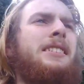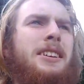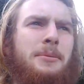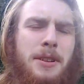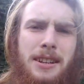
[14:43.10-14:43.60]

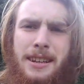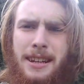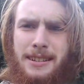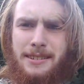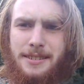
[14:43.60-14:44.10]
I'm gonna
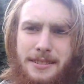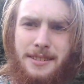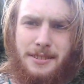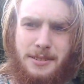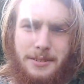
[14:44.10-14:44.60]
end
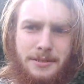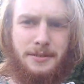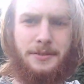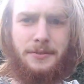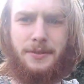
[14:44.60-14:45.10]
the
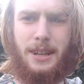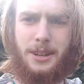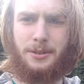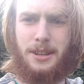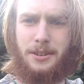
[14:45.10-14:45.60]
video
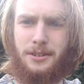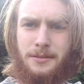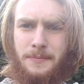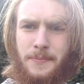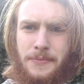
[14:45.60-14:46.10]
here.
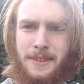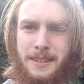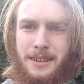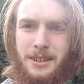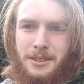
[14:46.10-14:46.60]

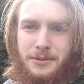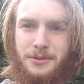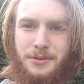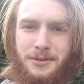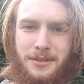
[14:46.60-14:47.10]
If
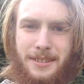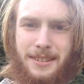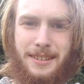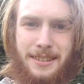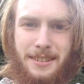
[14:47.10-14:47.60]

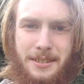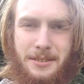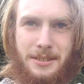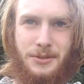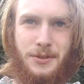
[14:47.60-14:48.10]

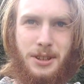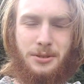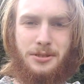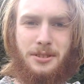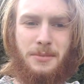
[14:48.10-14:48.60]
this video
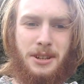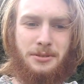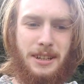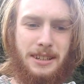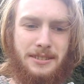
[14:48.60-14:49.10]
somehow
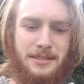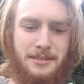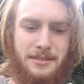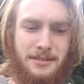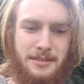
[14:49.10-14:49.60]

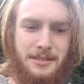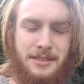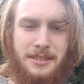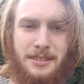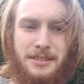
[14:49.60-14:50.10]
gets
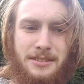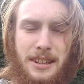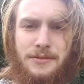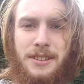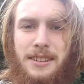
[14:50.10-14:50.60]

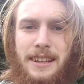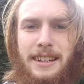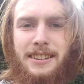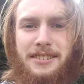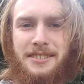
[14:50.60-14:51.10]
7
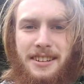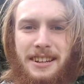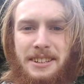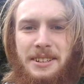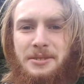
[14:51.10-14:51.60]
likes,
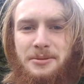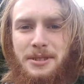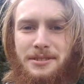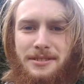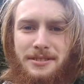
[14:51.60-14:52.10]
I
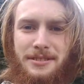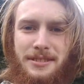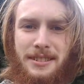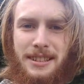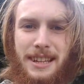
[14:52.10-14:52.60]
will
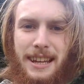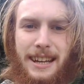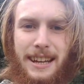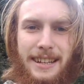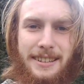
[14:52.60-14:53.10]
get
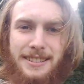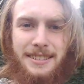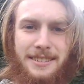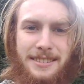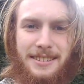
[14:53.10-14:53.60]
egged
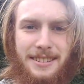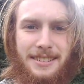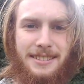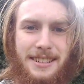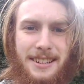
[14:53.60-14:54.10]
in
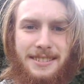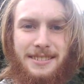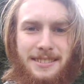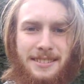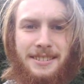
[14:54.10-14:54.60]
the
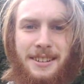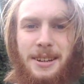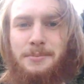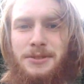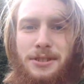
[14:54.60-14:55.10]
next
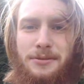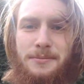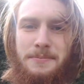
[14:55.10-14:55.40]
episode.